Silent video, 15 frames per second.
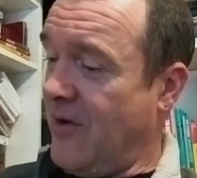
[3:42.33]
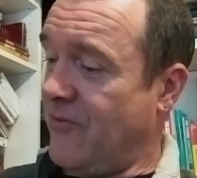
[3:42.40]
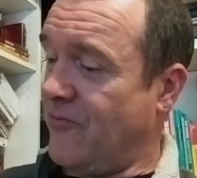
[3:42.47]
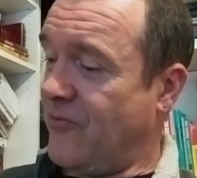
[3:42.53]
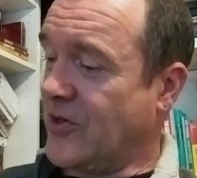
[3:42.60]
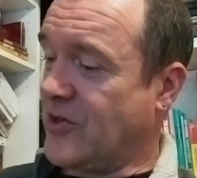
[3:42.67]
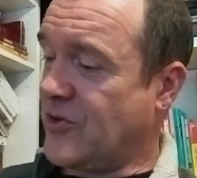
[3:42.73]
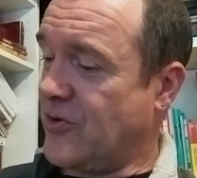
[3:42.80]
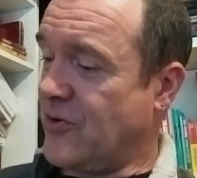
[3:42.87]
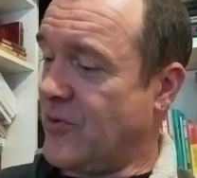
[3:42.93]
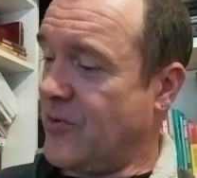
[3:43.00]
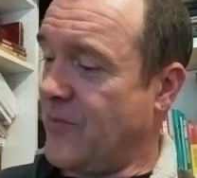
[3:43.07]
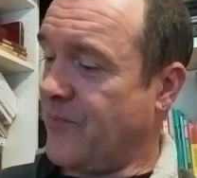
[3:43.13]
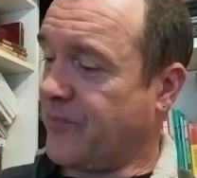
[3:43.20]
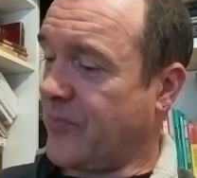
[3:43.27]

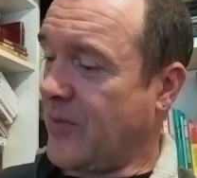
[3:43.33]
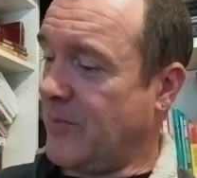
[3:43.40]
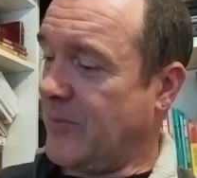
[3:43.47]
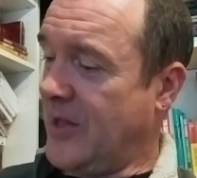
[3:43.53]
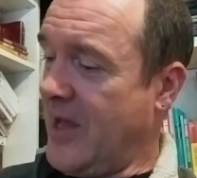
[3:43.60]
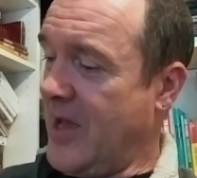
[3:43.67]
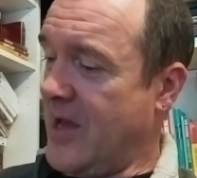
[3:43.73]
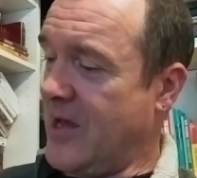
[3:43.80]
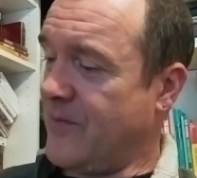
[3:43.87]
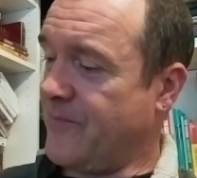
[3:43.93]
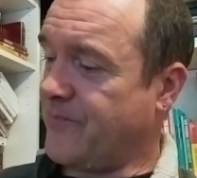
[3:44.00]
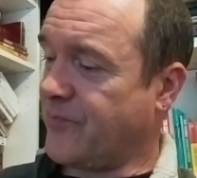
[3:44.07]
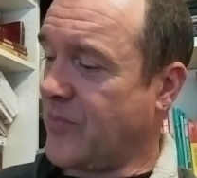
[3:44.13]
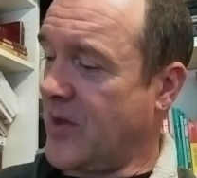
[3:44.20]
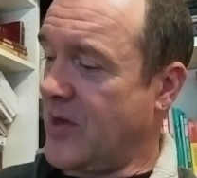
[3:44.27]
Victor
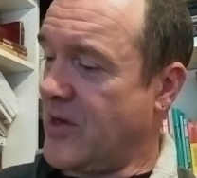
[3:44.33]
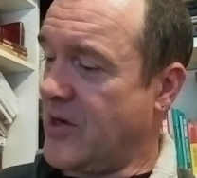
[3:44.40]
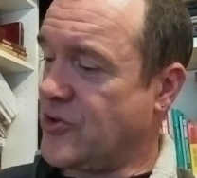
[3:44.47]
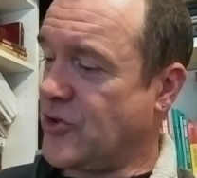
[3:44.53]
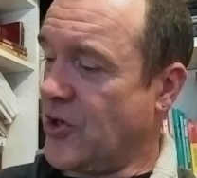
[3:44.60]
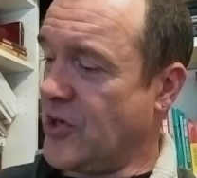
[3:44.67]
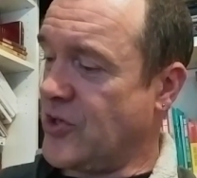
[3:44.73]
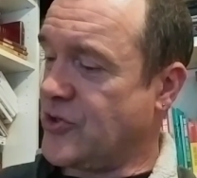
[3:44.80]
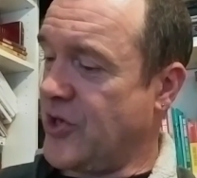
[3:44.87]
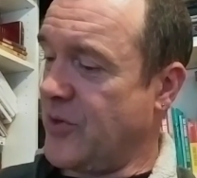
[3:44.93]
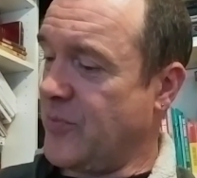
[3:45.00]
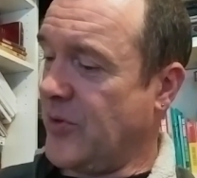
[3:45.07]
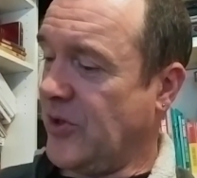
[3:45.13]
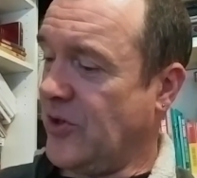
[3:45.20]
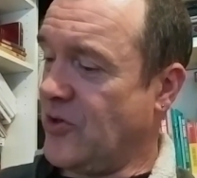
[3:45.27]
Milan, John J.
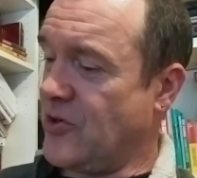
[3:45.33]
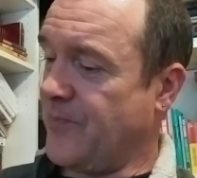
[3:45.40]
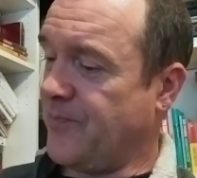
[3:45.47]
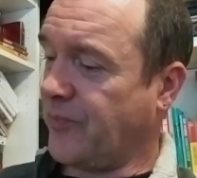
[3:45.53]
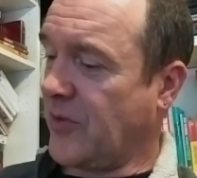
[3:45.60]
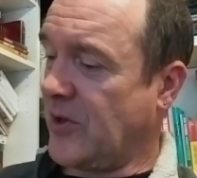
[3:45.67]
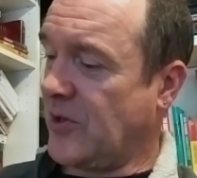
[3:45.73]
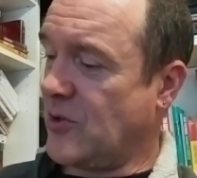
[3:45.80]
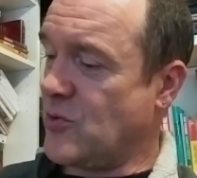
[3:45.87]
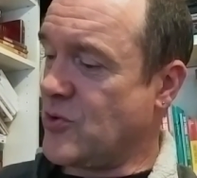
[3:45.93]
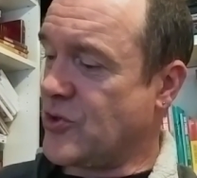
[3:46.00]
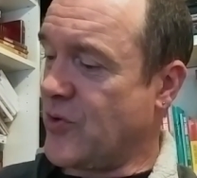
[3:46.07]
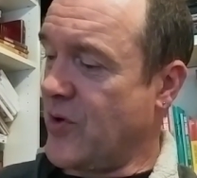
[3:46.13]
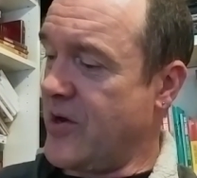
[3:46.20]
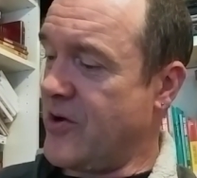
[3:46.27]
Miller, Lewis
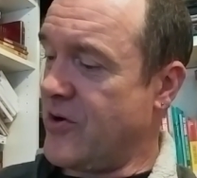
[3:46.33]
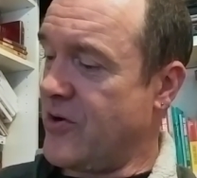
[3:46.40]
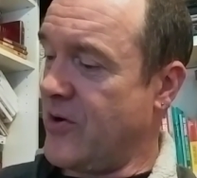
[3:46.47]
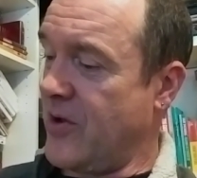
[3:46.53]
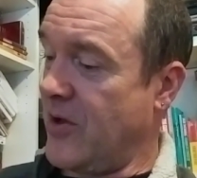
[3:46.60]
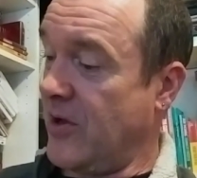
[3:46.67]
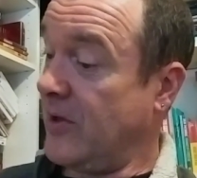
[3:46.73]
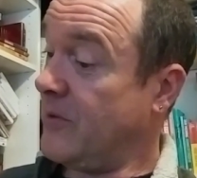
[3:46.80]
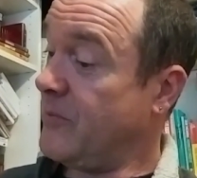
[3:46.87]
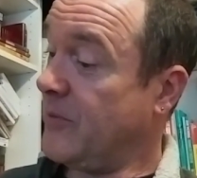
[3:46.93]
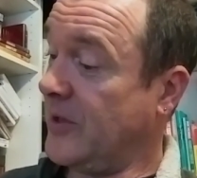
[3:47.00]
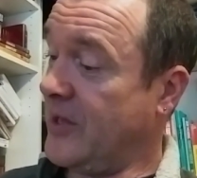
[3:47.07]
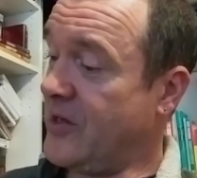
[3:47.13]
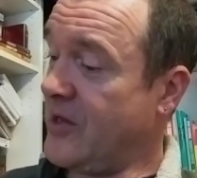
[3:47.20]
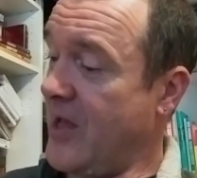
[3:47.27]
Schreiner,
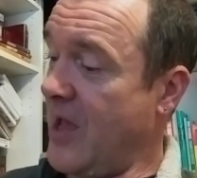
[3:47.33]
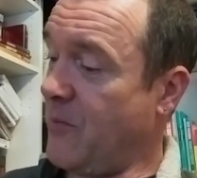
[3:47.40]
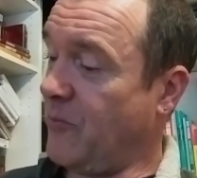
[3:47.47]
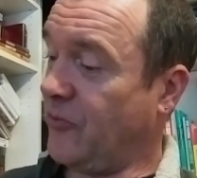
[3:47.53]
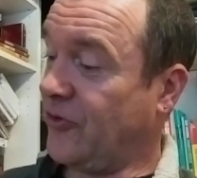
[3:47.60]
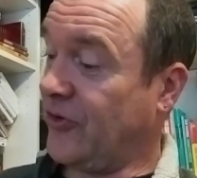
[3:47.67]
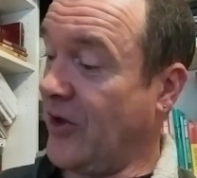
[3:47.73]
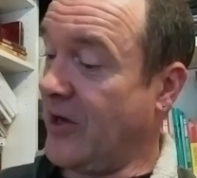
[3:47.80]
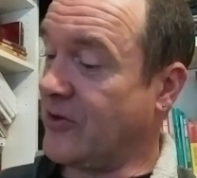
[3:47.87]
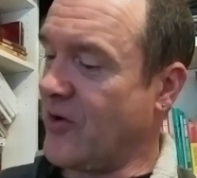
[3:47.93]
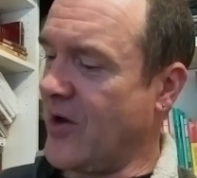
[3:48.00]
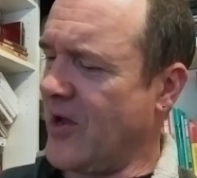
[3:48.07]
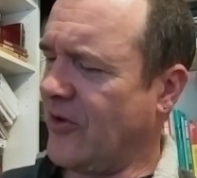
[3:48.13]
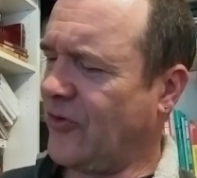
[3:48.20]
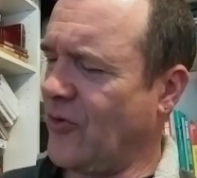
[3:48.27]
Melinda M.
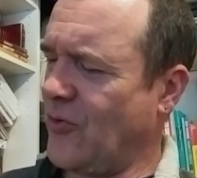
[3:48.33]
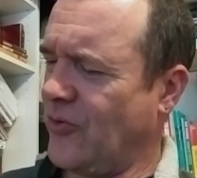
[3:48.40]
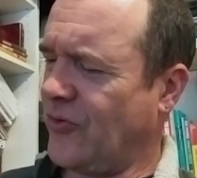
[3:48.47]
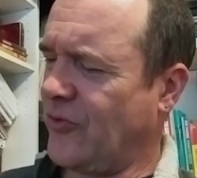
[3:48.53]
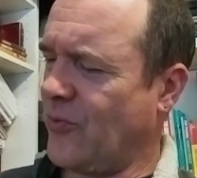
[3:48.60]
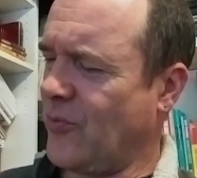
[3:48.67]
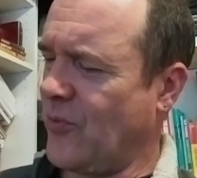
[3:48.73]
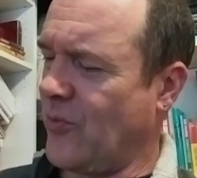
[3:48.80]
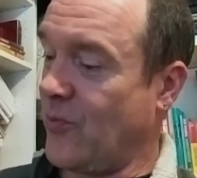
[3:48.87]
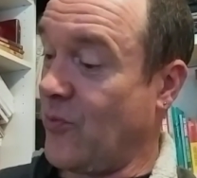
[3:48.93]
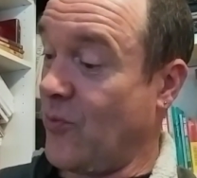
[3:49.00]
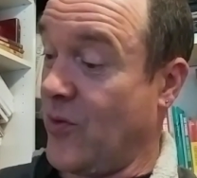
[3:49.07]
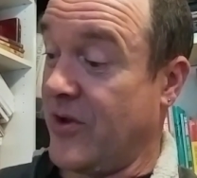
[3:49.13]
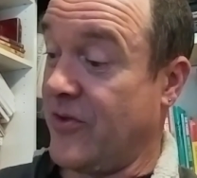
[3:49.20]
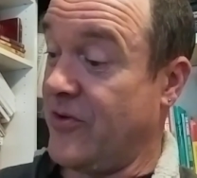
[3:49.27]
Snodgrass, who is
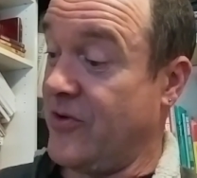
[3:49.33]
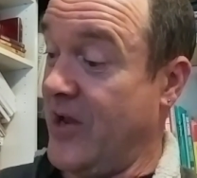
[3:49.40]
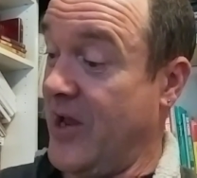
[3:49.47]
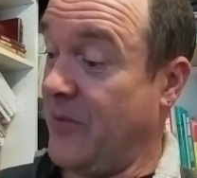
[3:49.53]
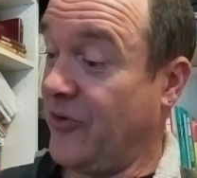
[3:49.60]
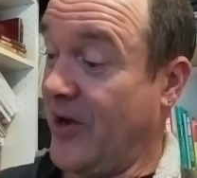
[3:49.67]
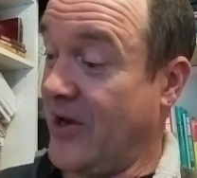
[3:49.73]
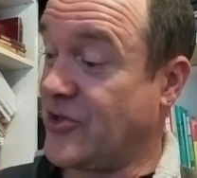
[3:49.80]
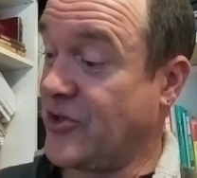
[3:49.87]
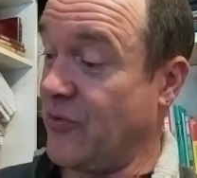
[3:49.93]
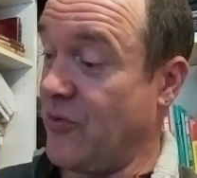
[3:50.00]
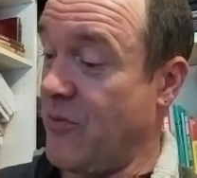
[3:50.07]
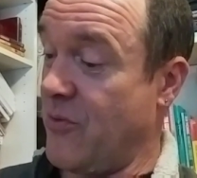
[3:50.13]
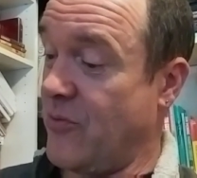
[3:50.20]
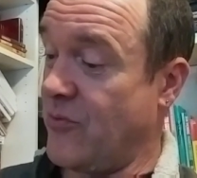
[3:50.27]
one of the names I
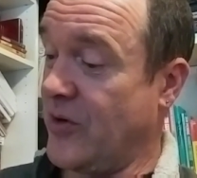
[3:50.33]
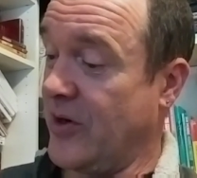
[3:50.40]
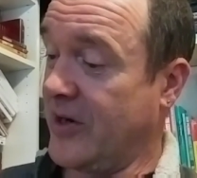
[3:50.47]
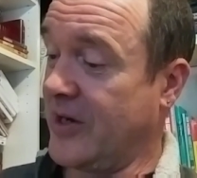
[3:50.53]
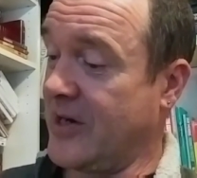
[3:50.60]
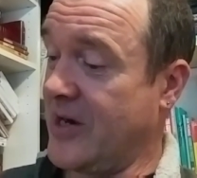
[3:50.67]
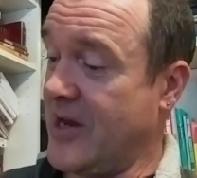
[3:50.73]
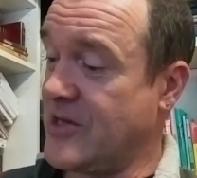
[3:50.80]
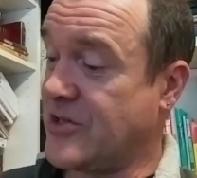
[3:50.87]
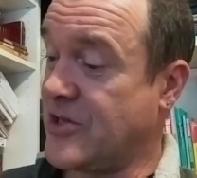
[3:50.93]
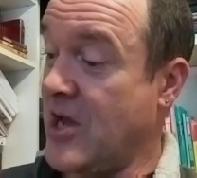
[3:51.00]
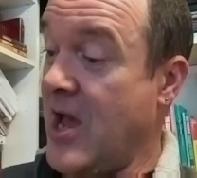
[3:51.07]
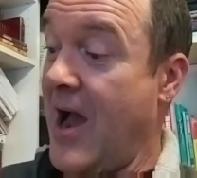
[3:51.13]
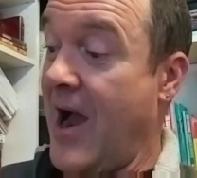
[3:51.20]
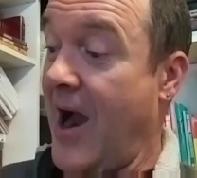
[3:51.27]
actually recognize,
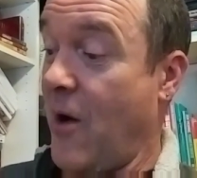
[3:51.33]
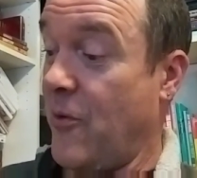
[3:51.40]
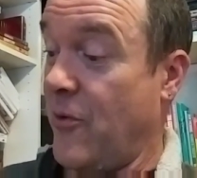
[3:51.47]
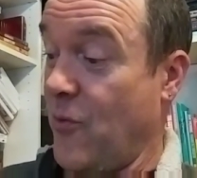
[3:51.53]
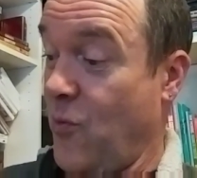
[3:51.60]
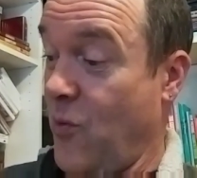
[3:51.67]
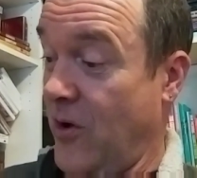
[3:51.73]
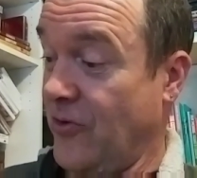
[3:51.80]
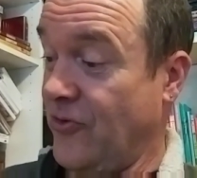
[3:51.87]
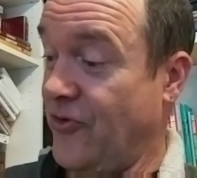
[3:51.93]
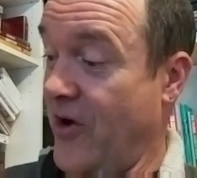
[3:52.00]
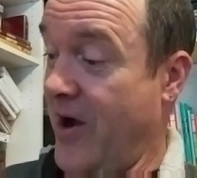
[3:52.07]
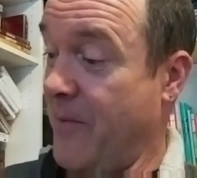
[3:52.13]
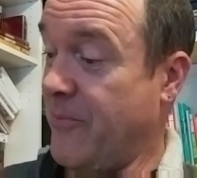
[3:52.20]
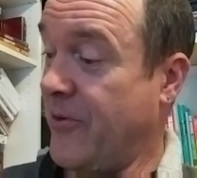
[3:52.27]
Howard
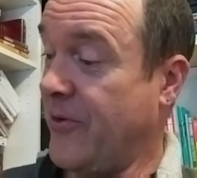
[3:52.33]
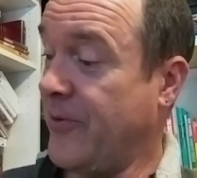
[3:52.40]
Waldrop,